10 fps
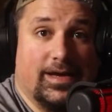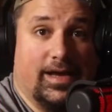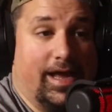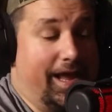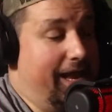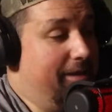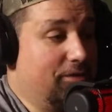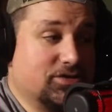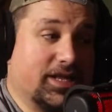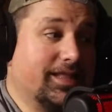And there's
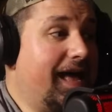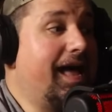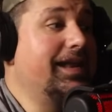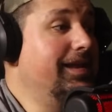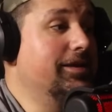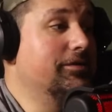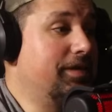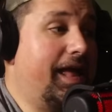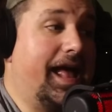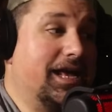a lot here
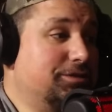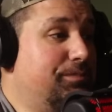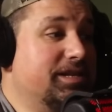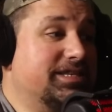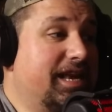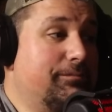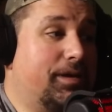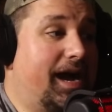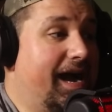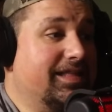that has been said
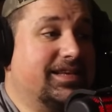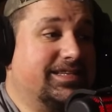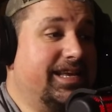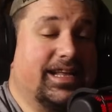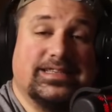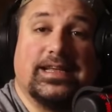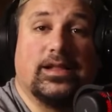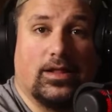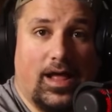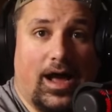behind the scenes in the
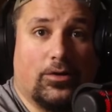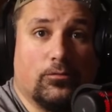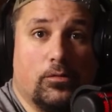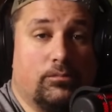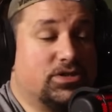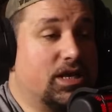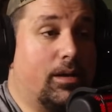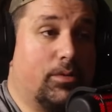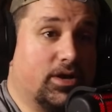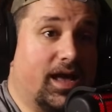locker room, some
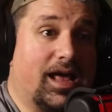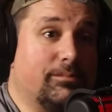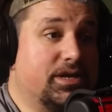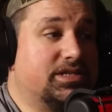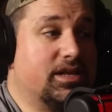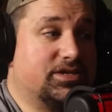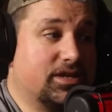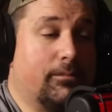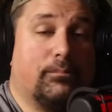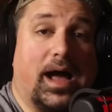anonymous and
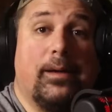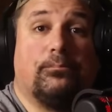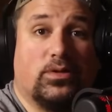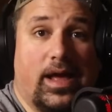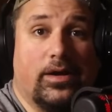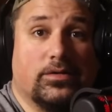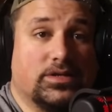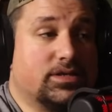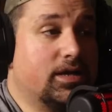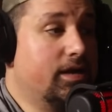some by players.